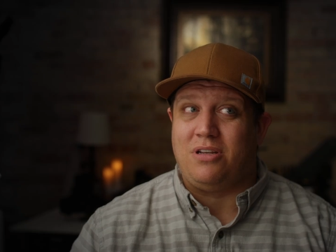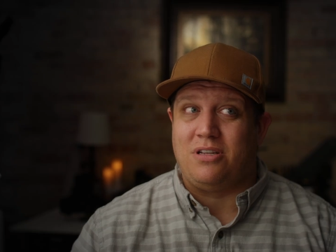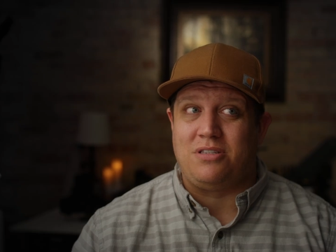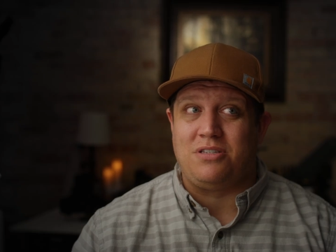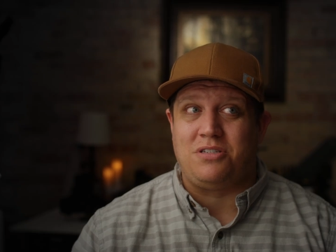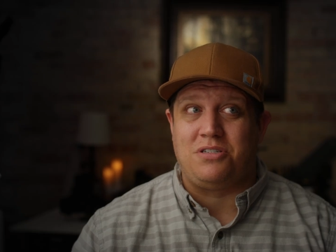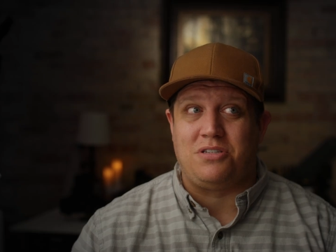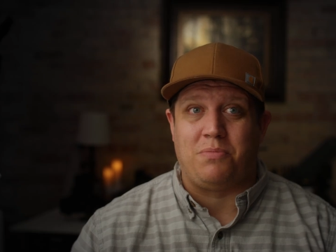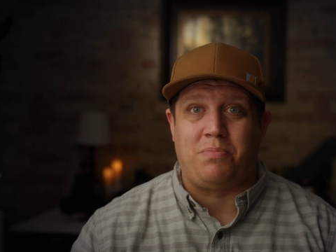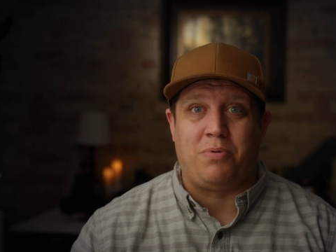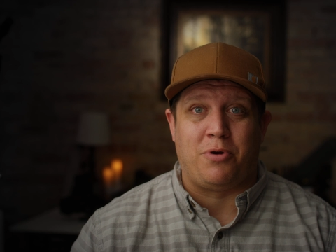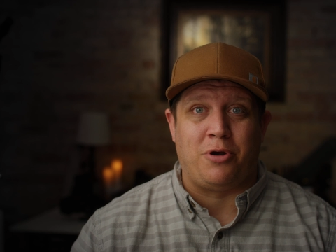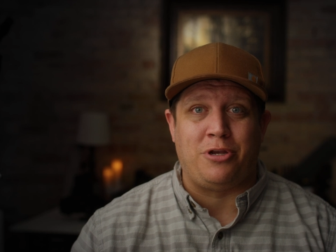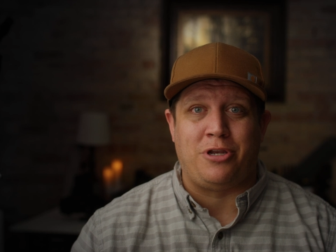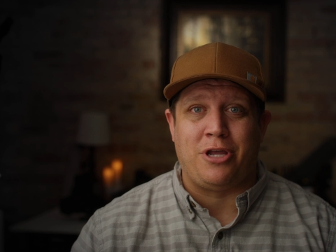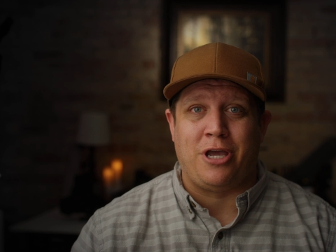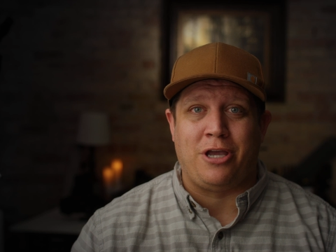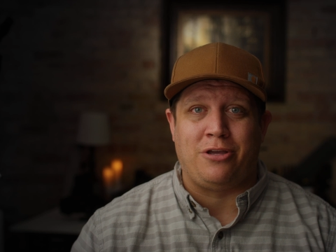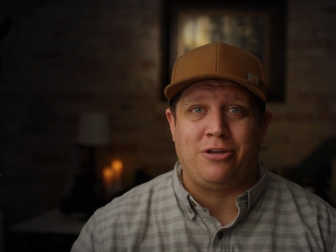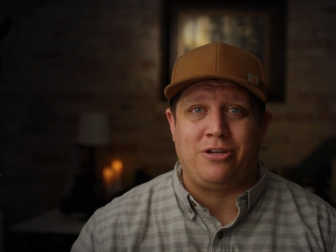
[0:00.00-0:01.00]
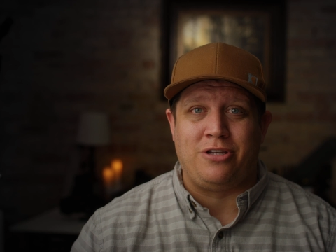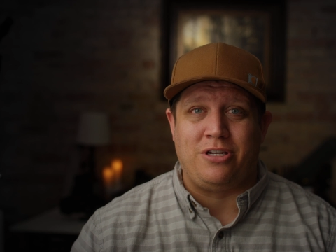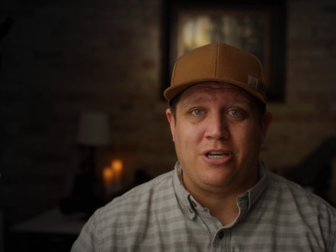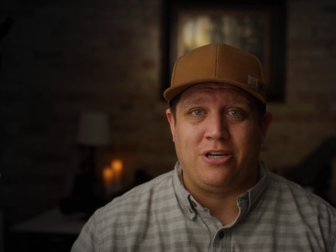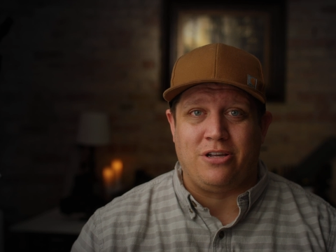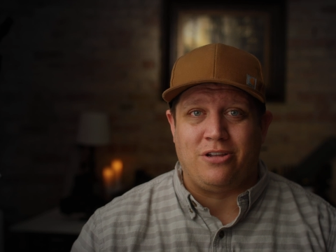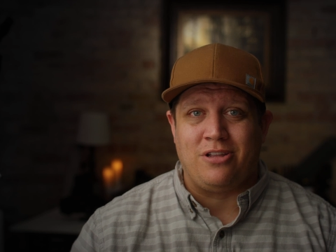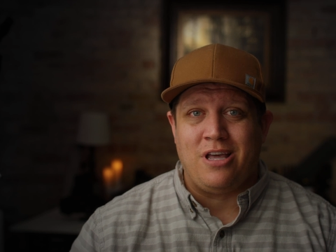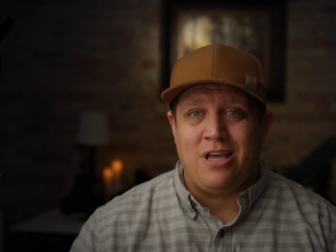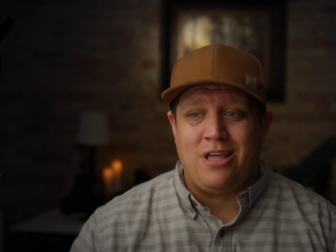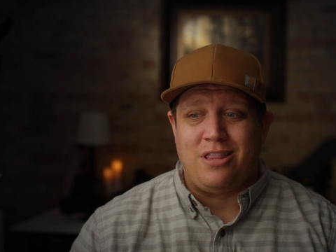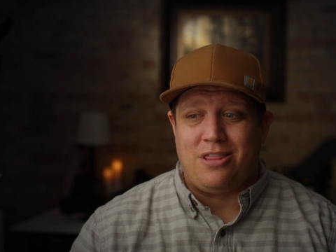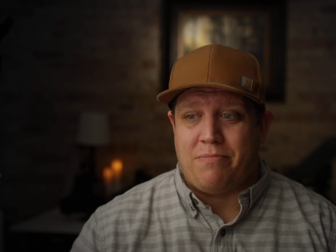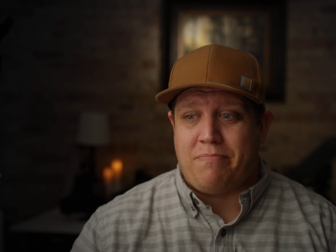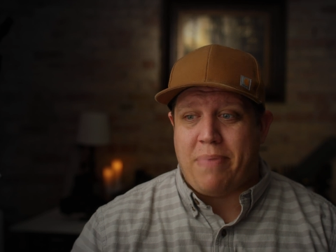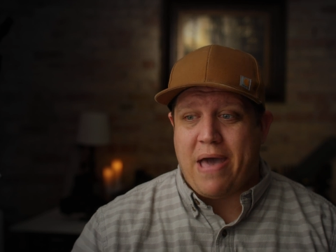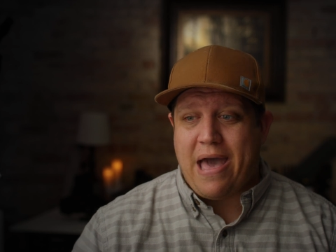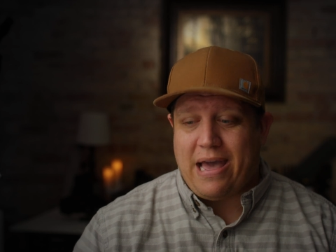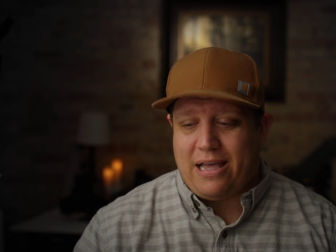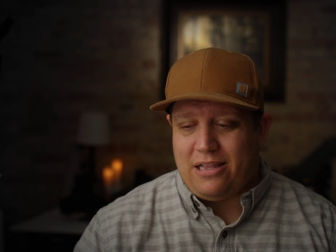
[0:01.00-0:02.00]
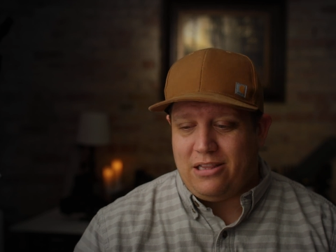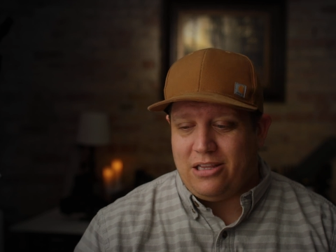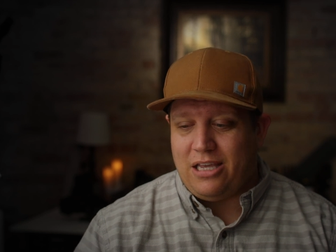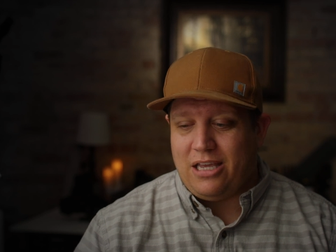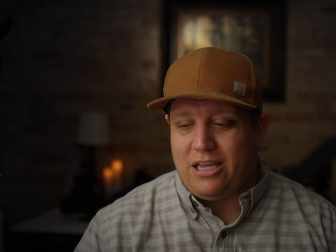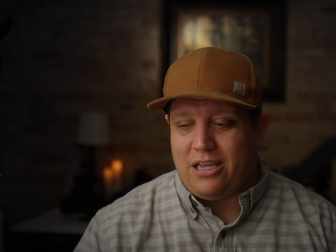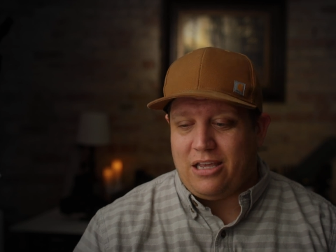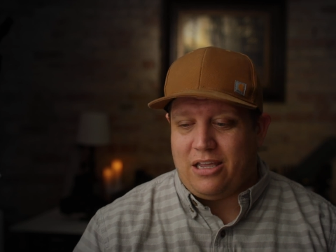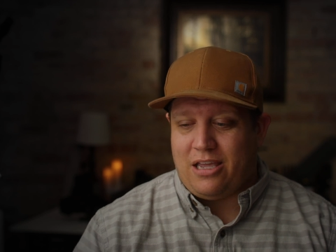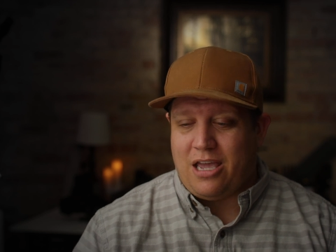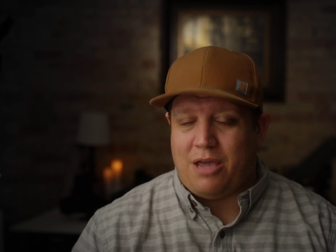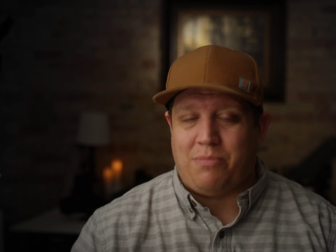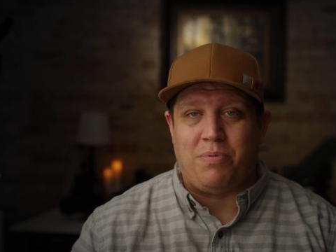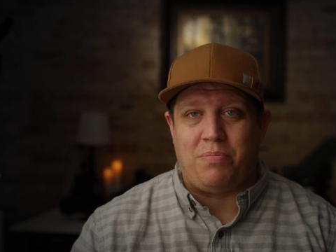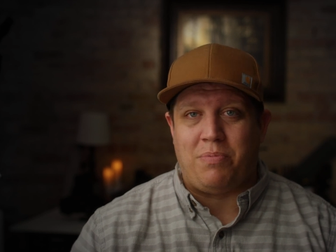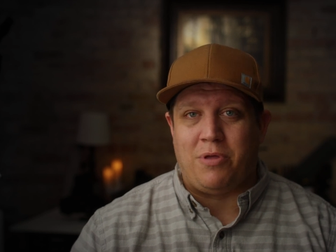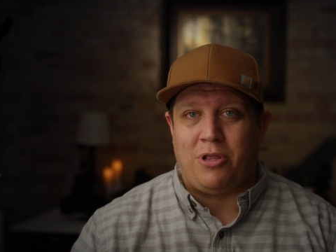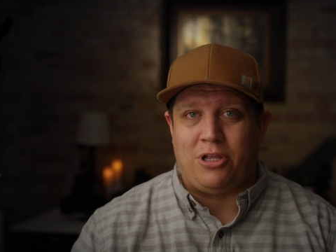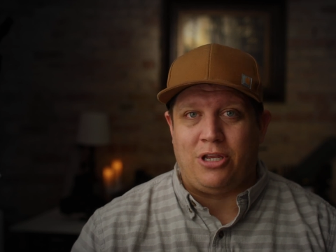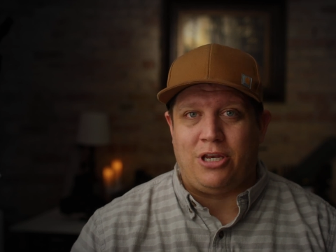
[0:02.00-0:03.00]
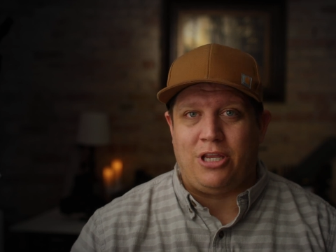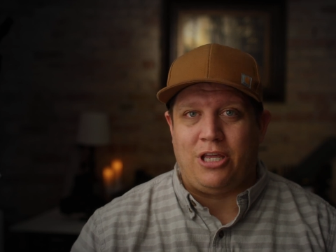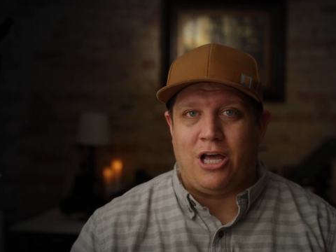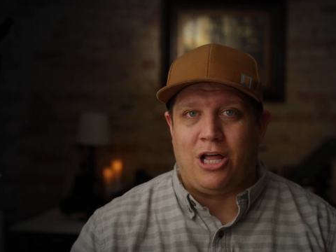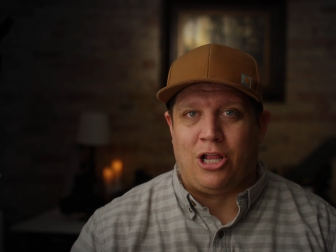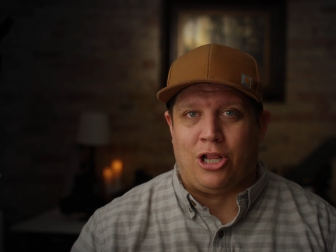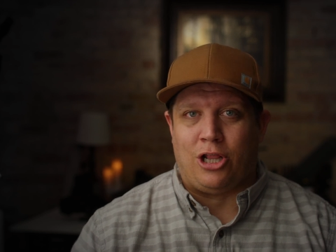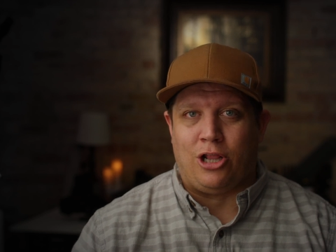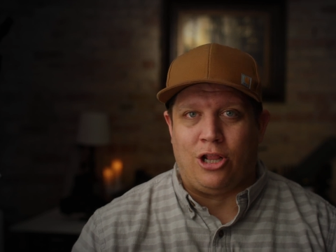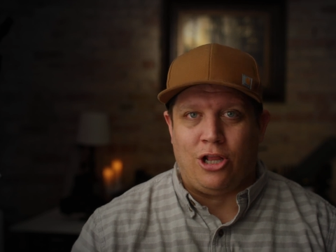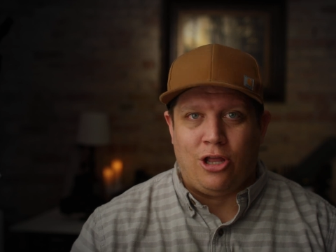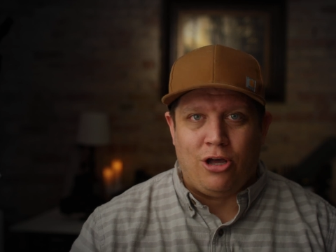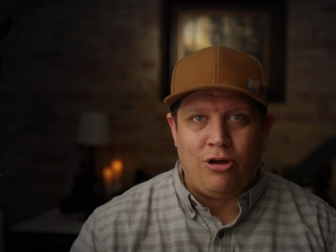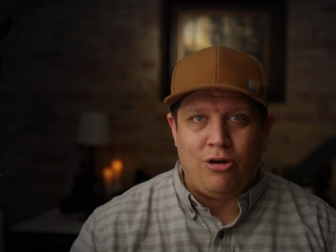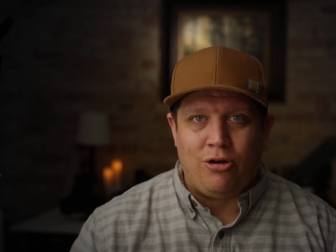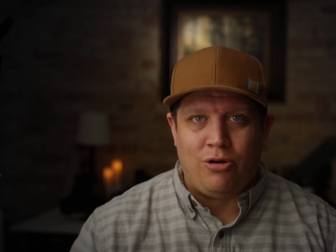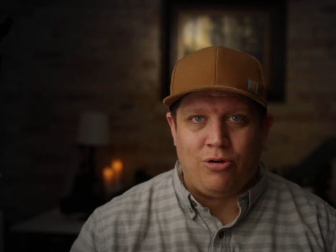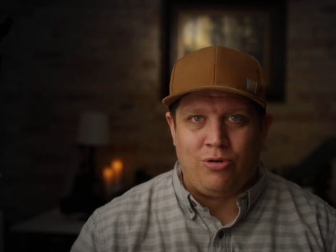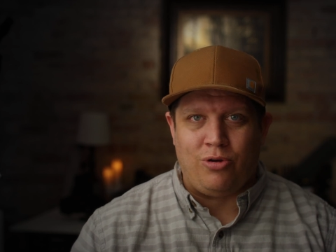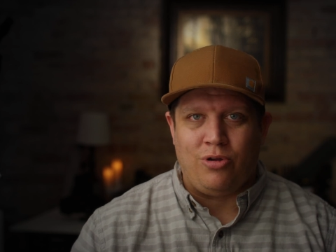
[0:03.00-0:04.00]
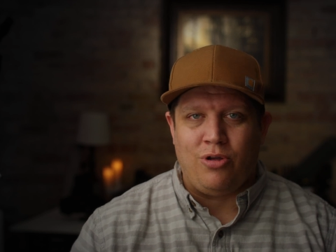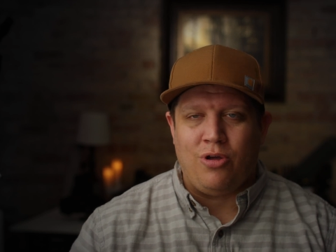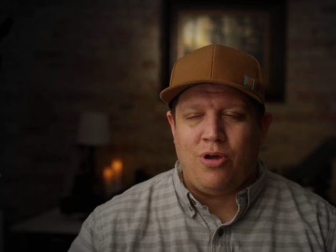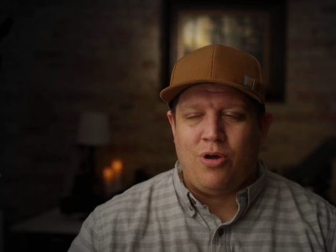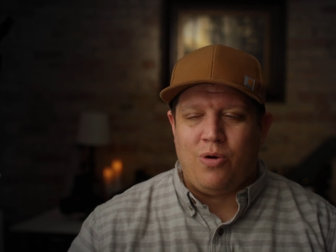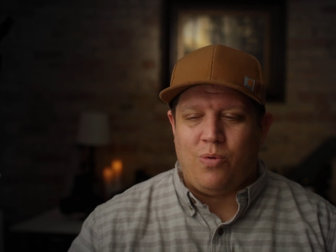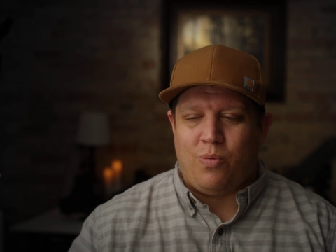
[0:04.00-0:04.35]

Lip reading: it's a pretty dang good deal. The backlit capability alone